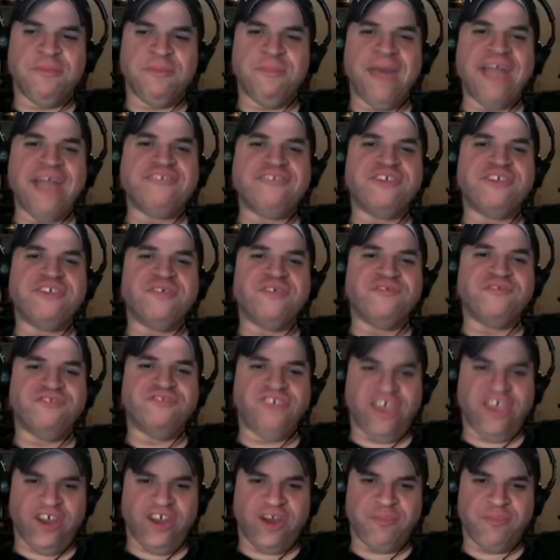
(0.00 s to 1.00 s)
magic of
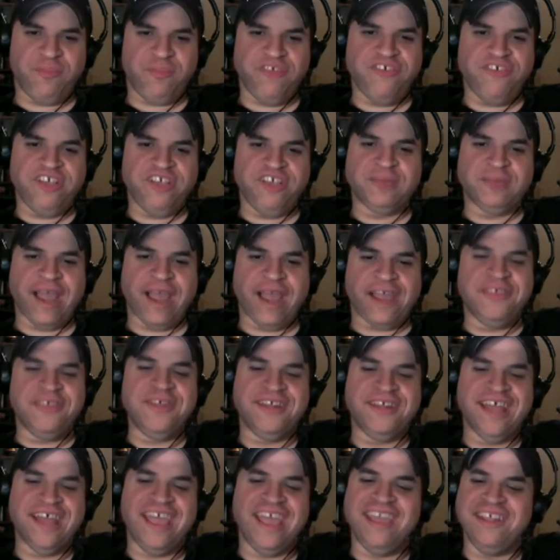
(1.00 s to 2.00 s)
J R P Gs back in
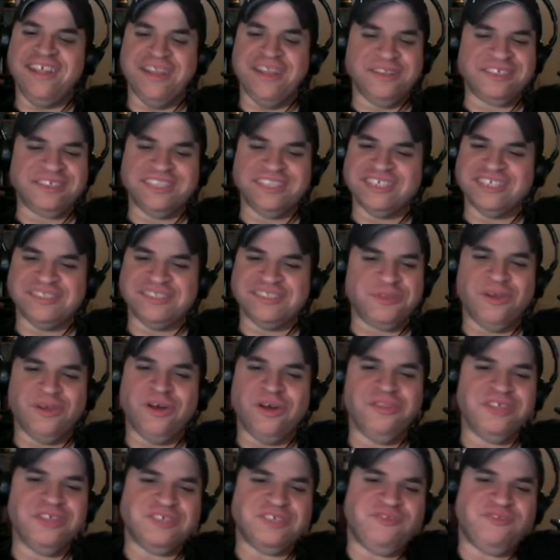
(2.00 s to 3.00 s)
the day is just
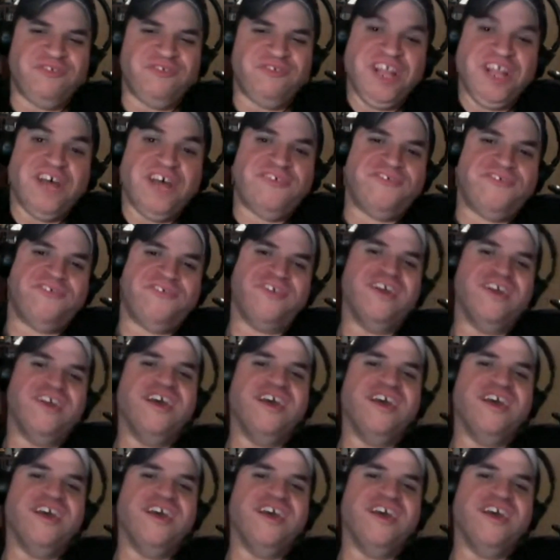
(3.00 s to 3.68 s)
all this fluff,